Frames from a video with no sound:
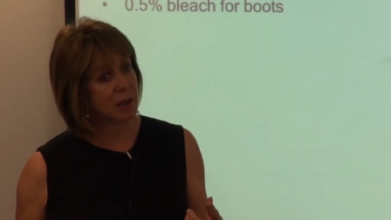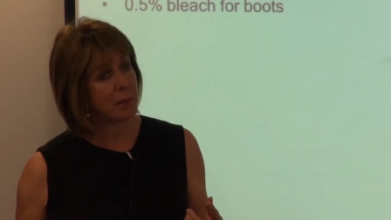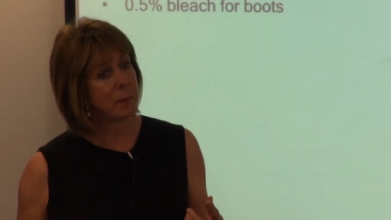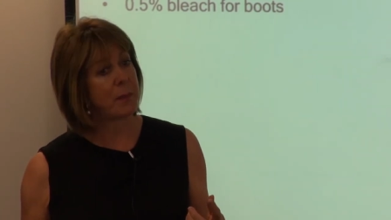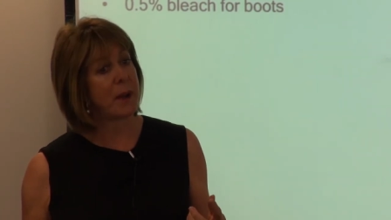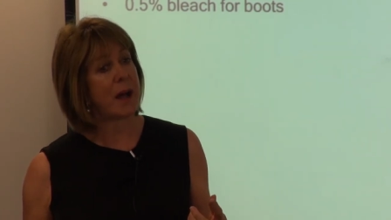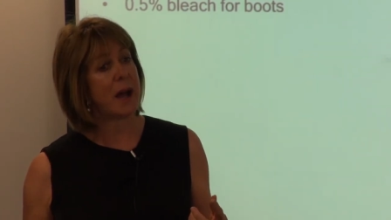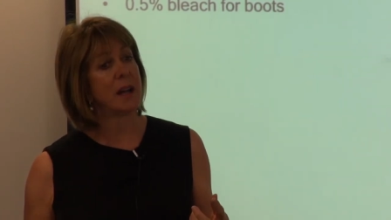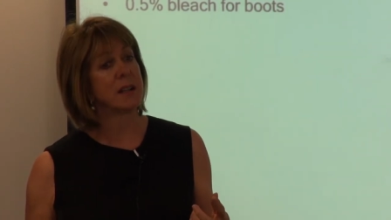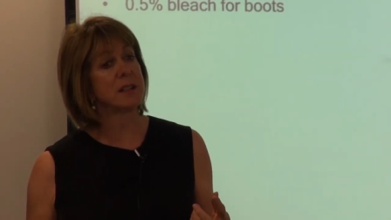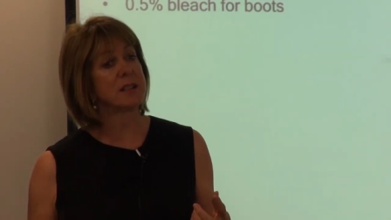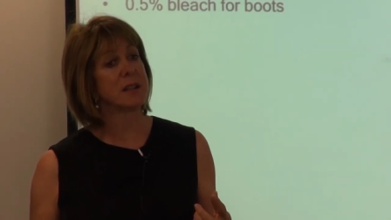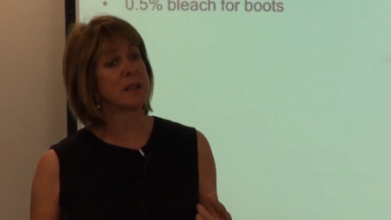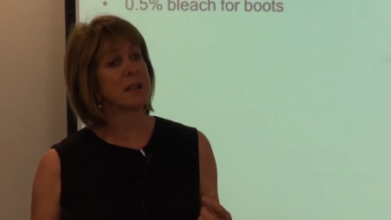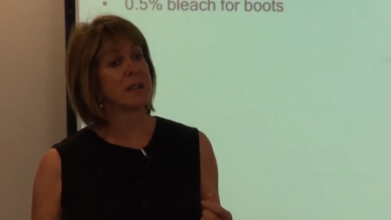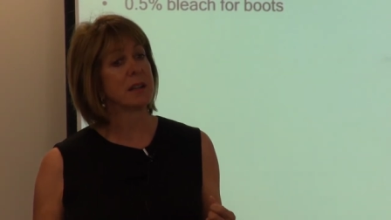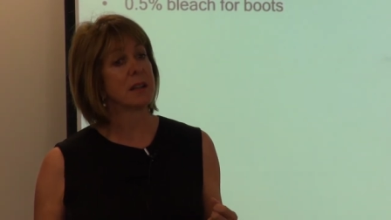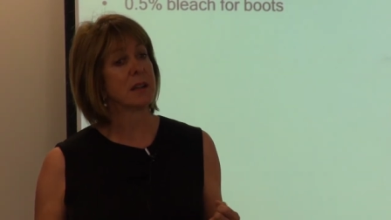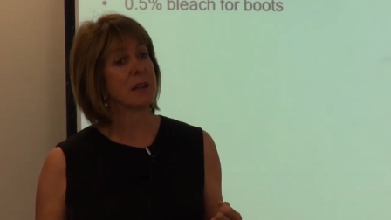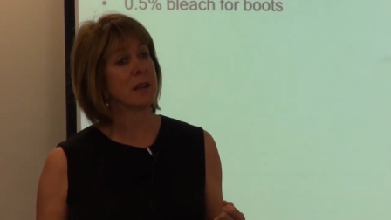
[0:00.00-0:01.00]
Well, but,
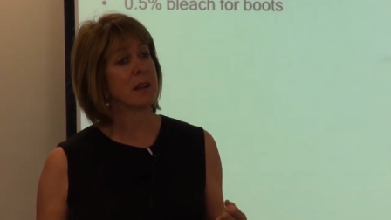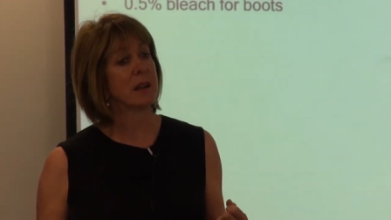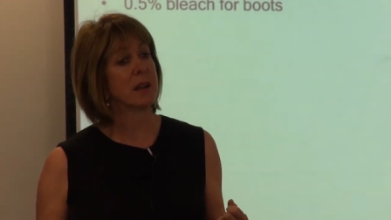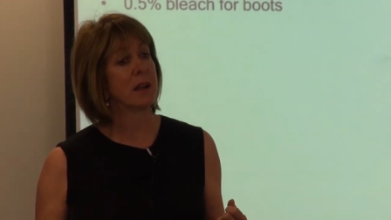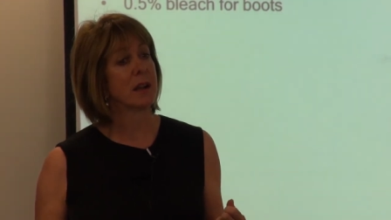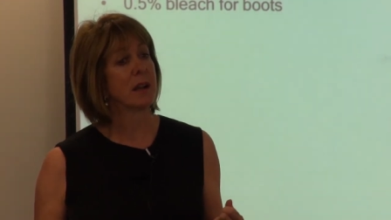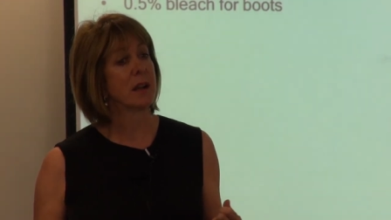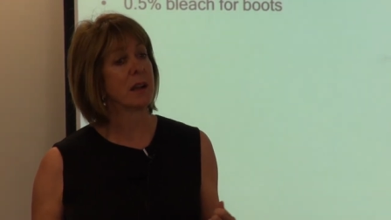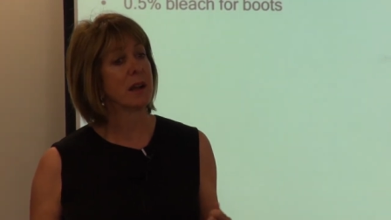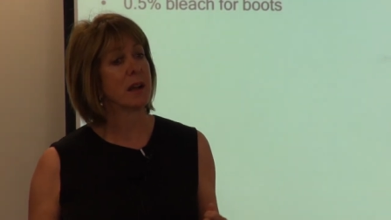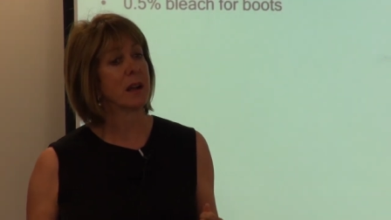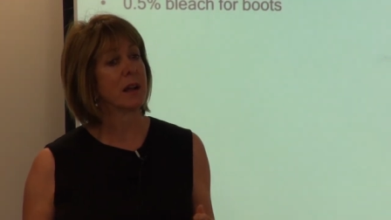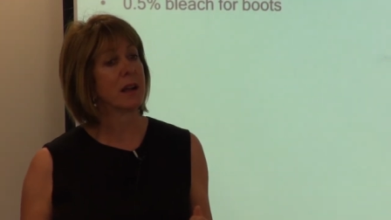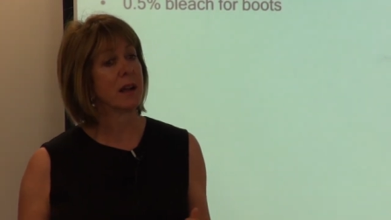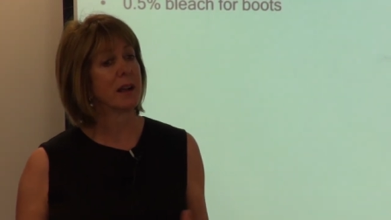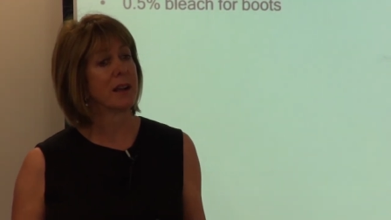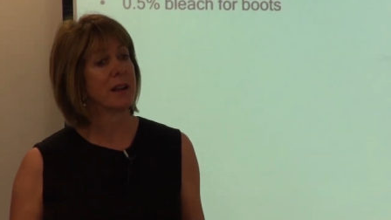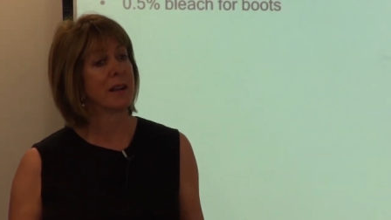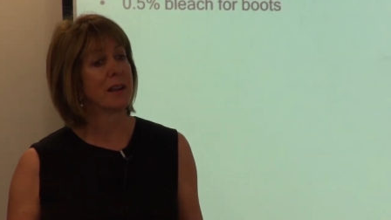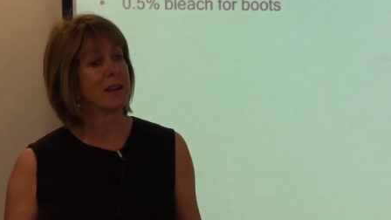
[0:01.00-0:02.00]
that's, but that's the question.
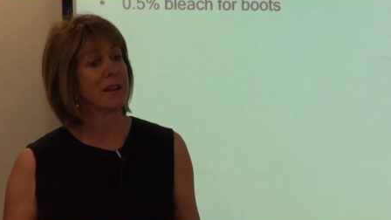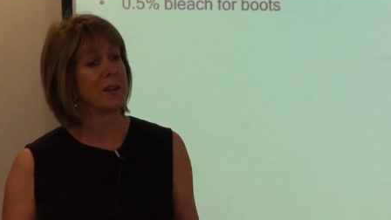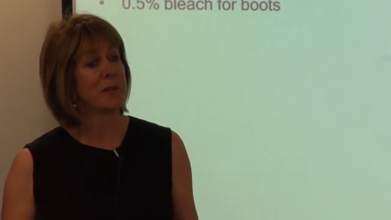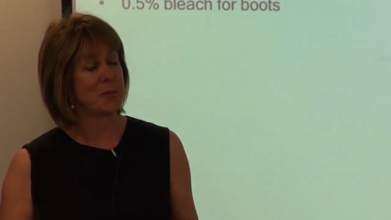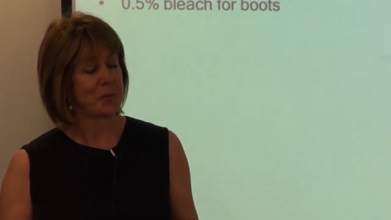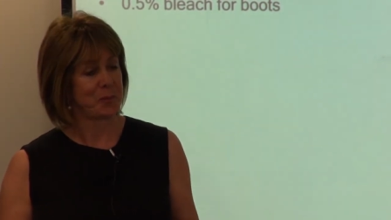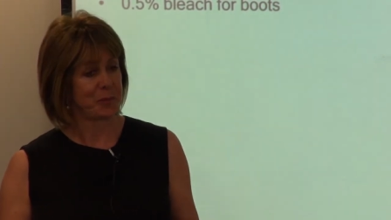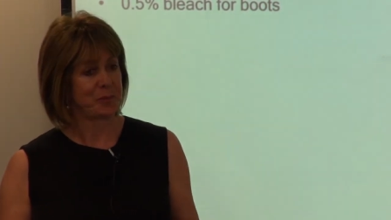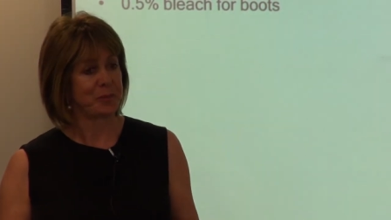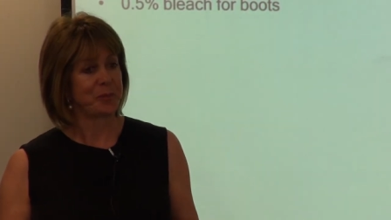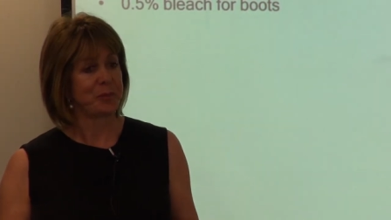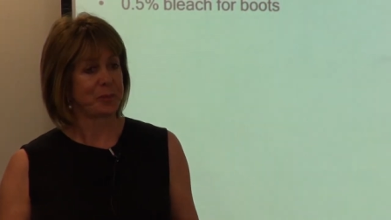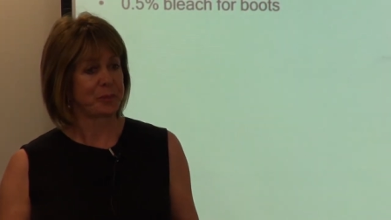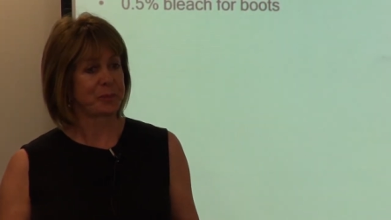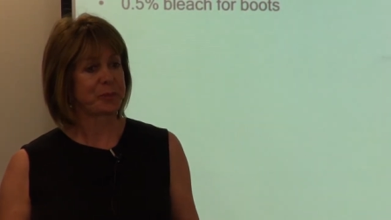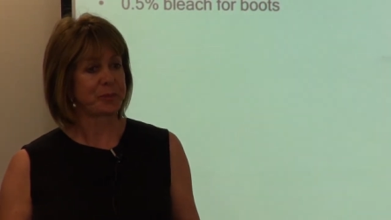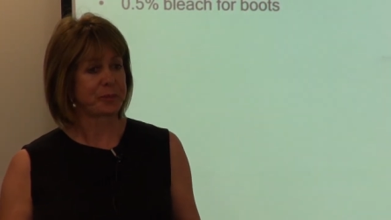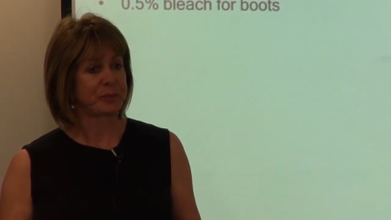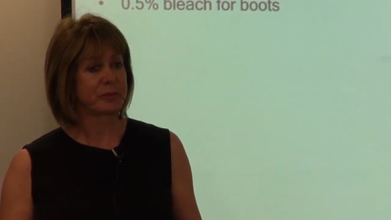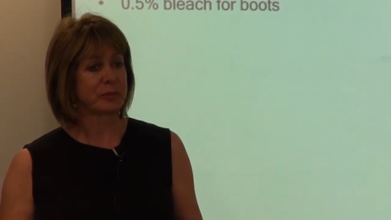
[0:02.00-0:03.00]
So that's the issue.
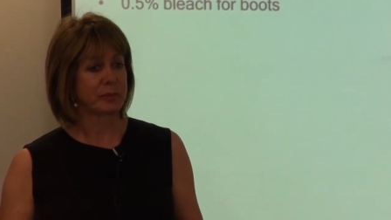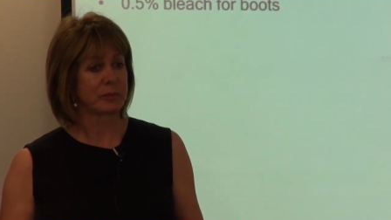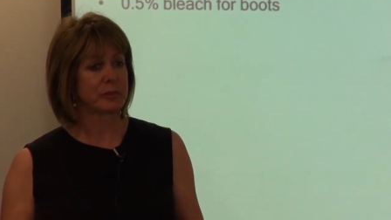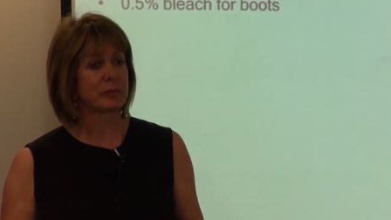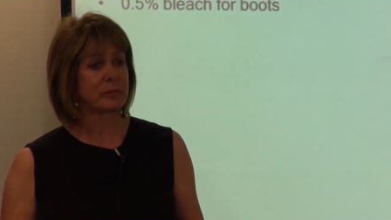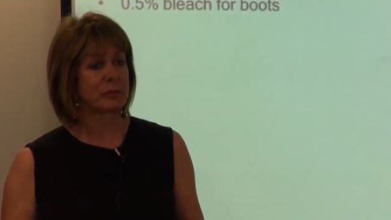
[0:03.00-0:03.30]
If,